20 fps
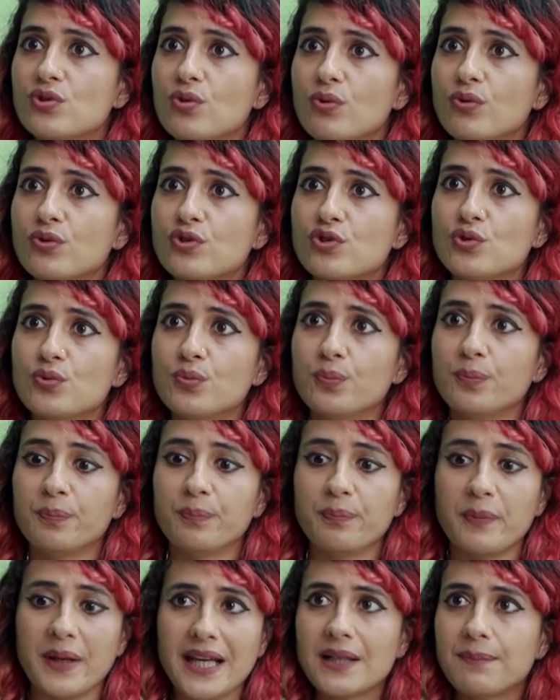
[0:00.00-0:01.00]
doors to
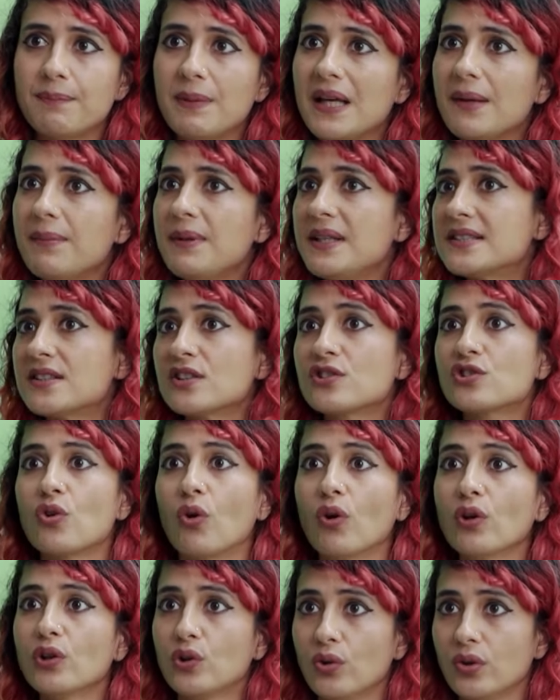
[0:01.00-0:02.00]
make babies, it's
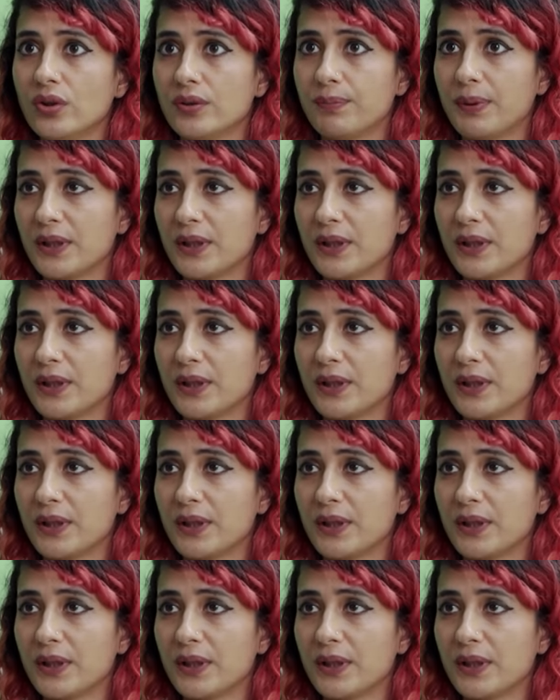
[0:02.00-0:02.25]
all good.